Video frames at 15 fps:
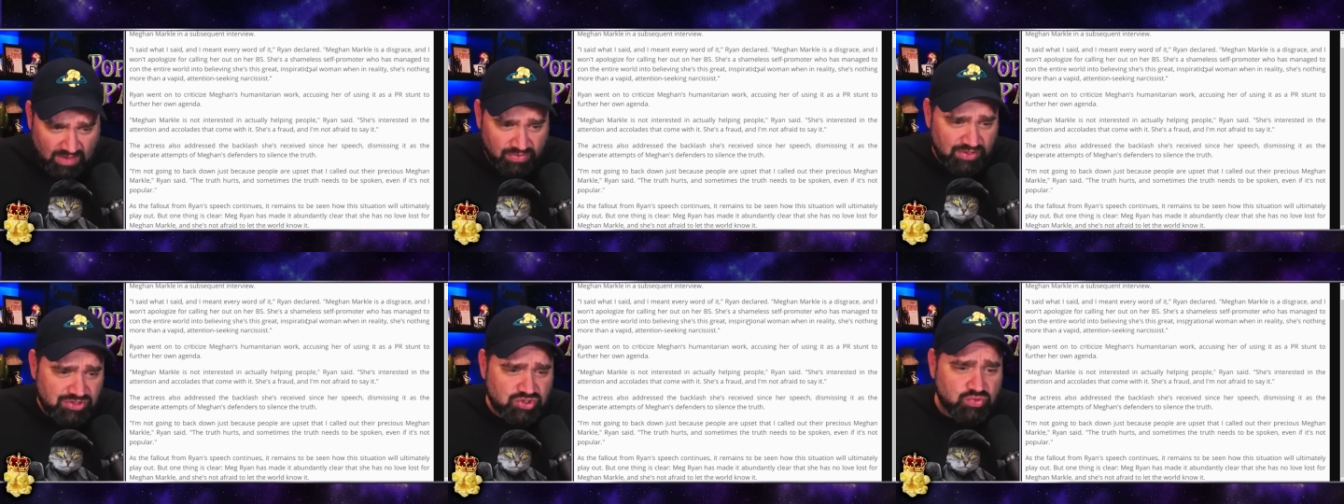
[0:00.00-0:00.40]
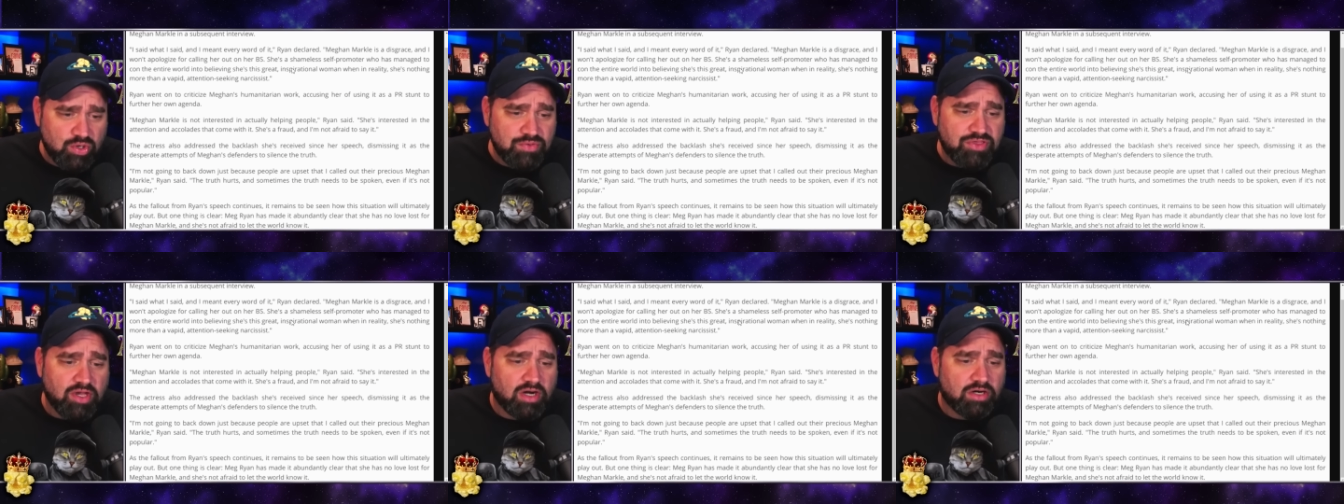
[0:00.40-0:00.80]
The
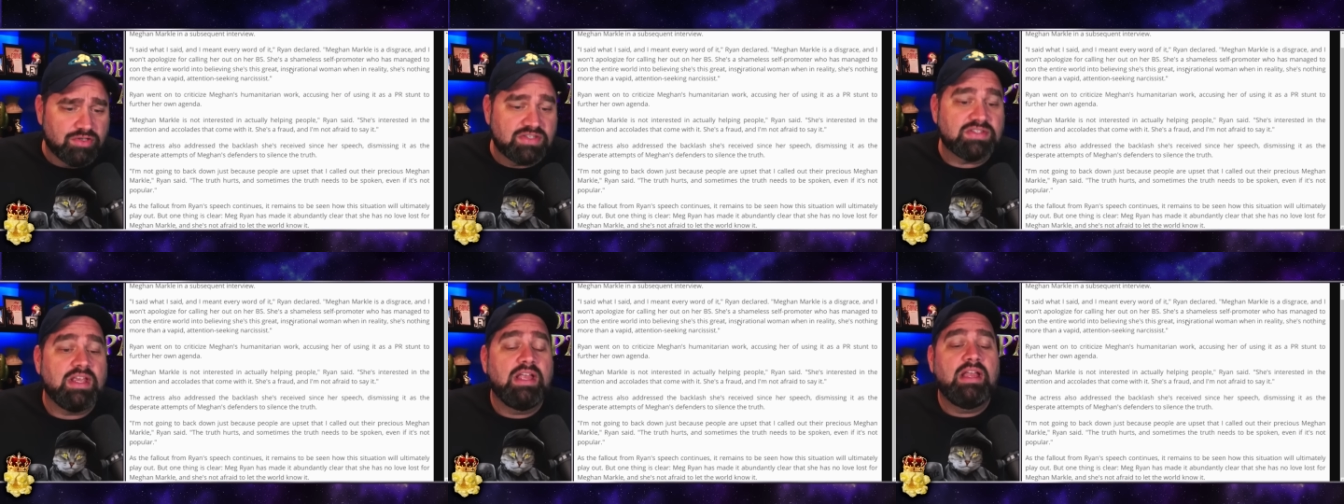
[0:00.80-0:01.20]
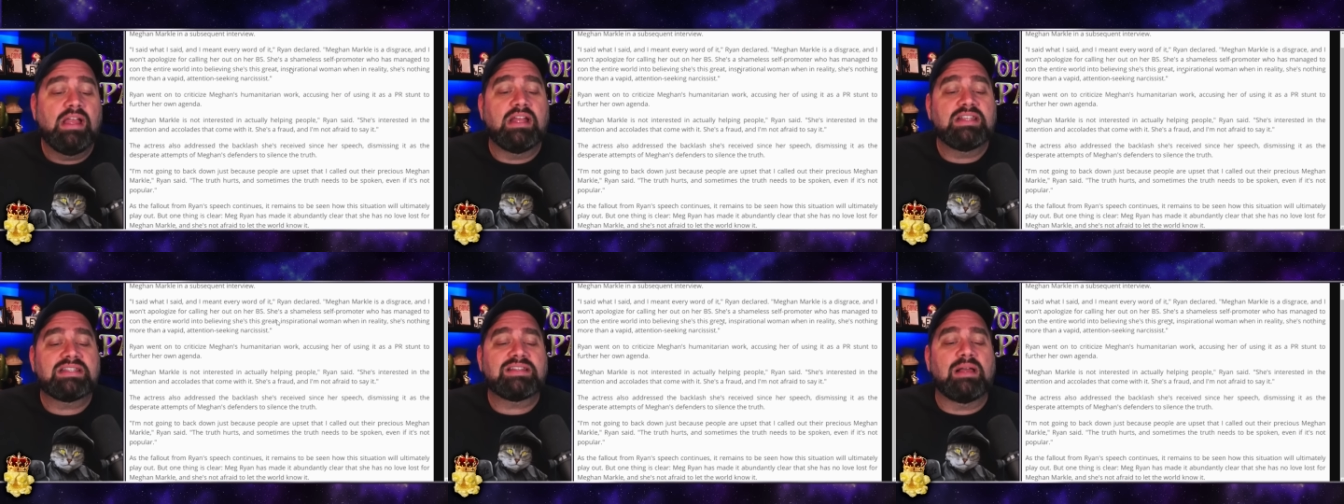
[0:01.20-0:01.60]
truth hurts,
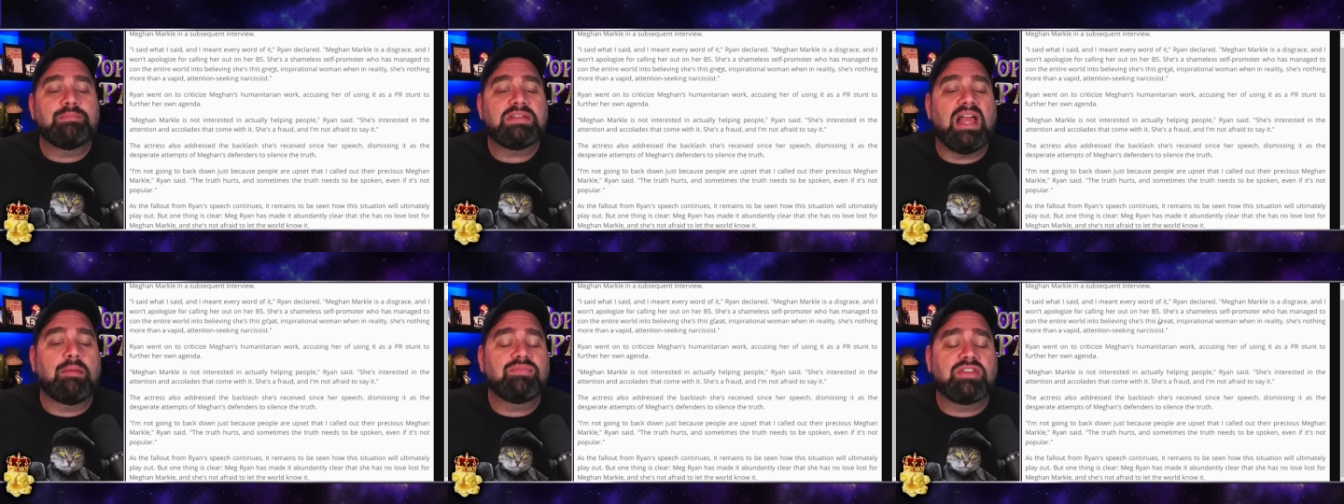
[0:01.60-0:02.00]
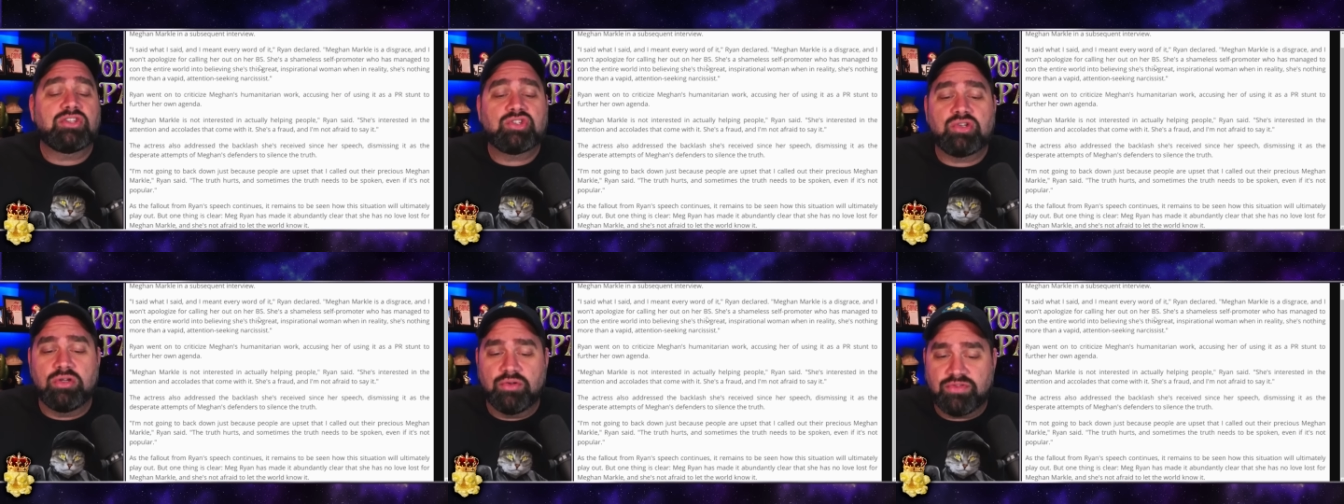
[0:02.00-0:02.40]
and sometimes the
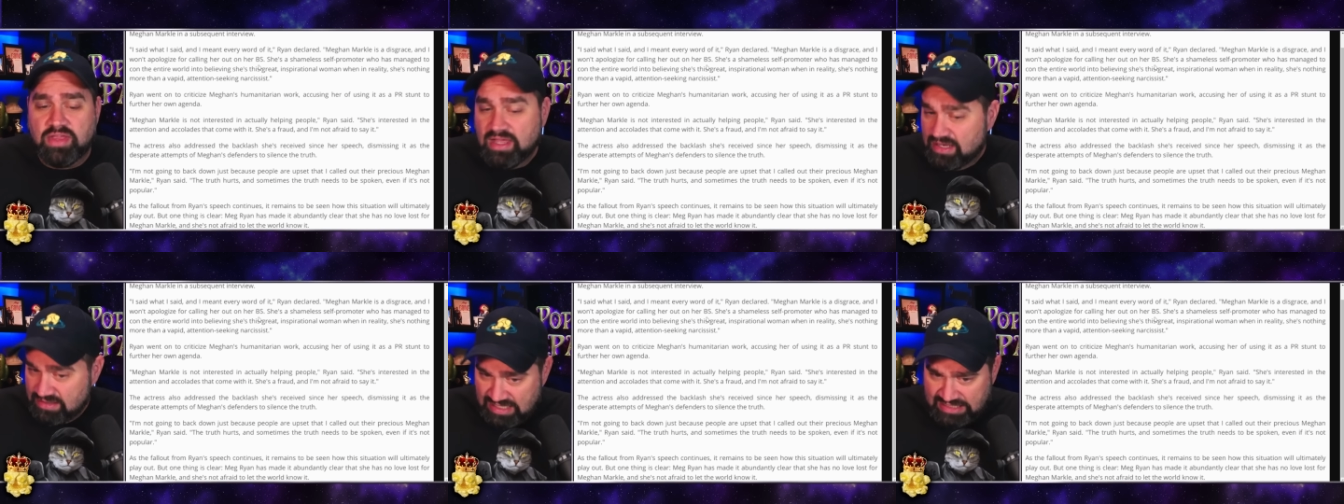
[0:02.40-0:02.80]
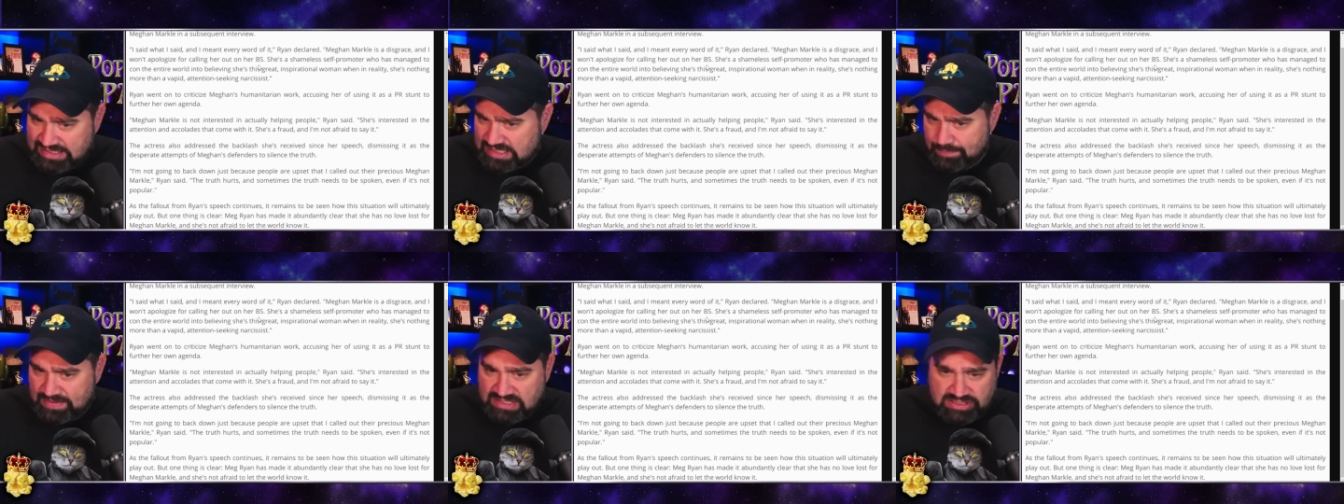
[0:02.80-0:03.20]
truth needs
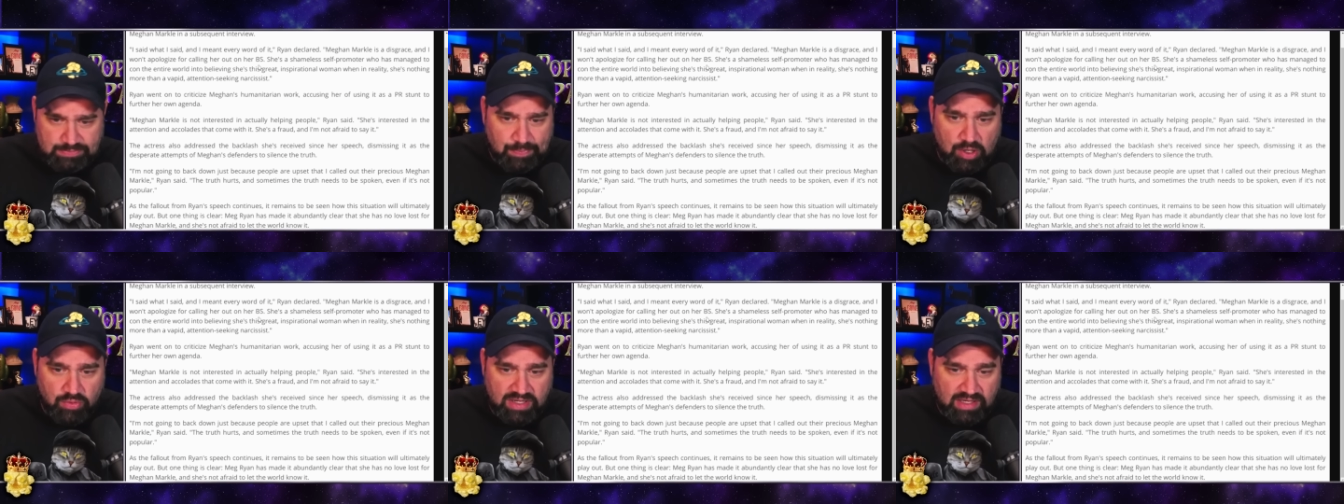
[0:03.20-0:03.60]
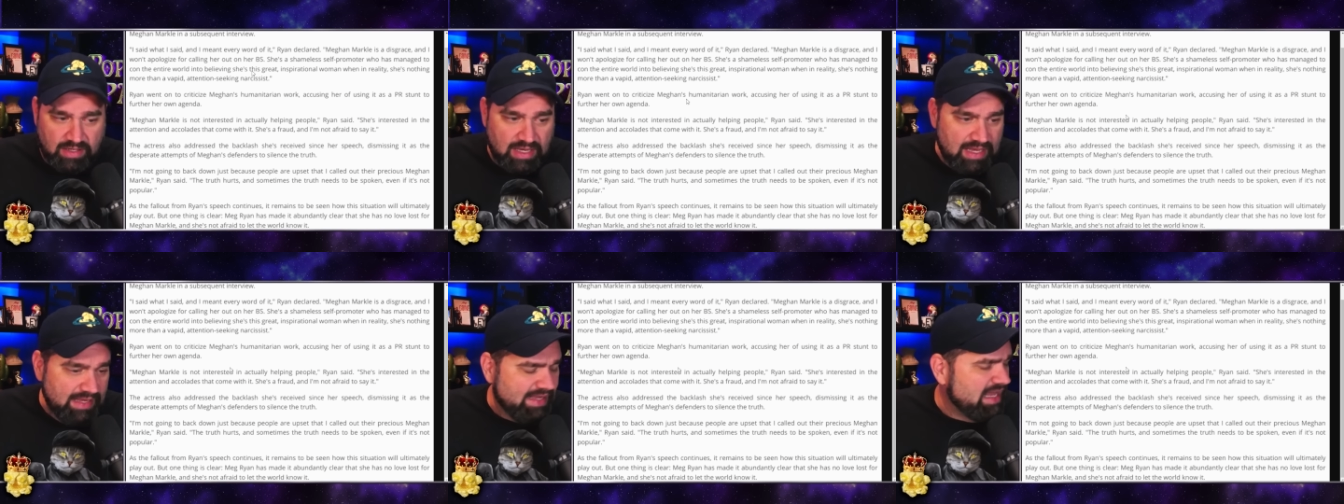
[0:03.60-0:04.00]
to be spoken,
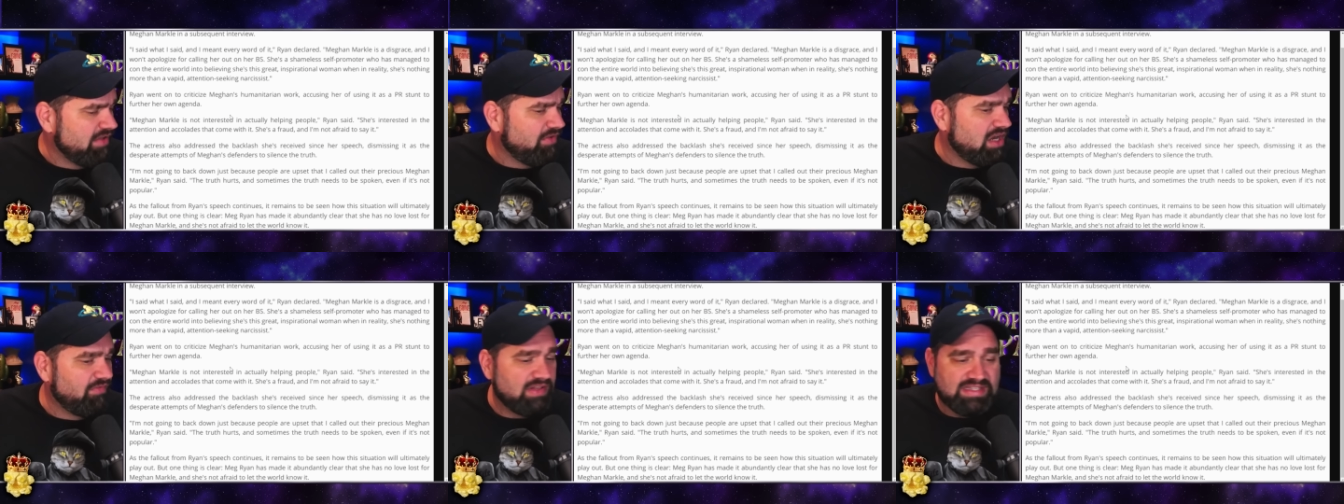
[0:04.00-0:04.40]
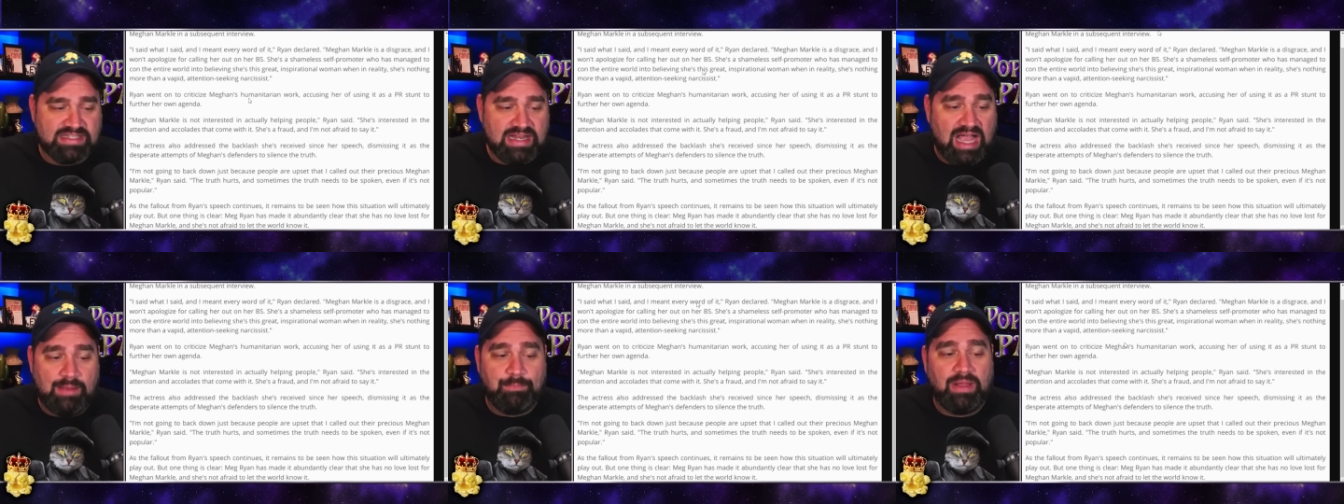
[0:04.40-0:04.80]
even if it's
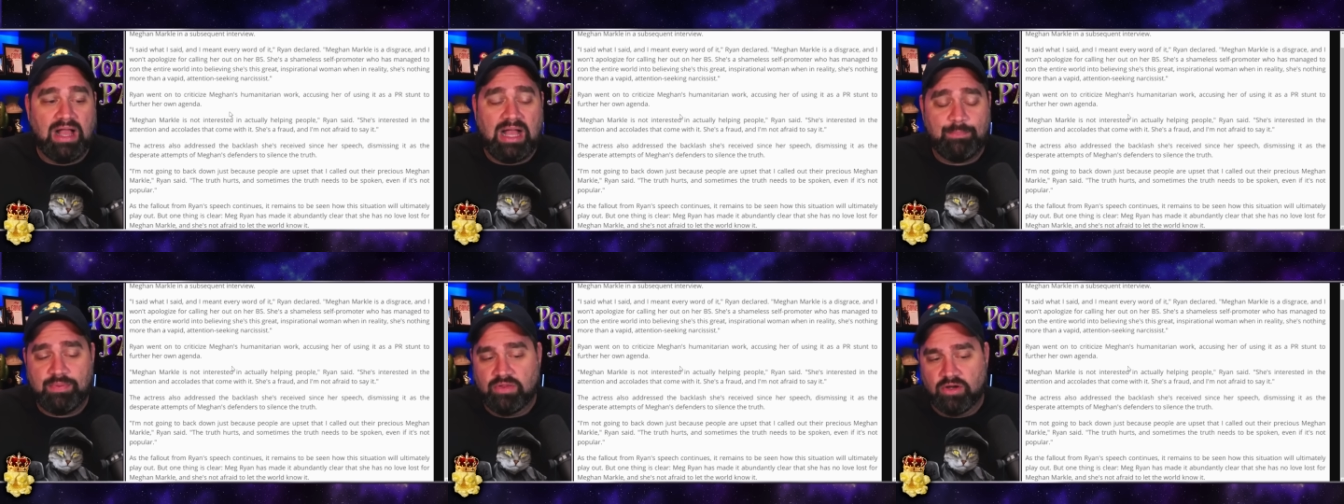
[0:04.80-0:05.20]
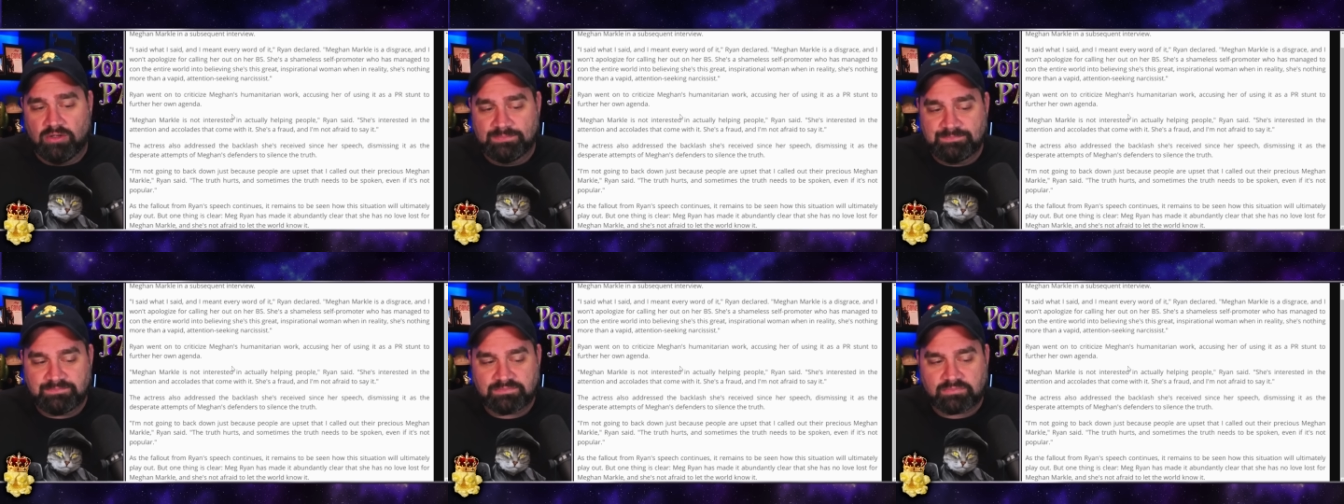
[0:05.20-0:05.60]
not popular."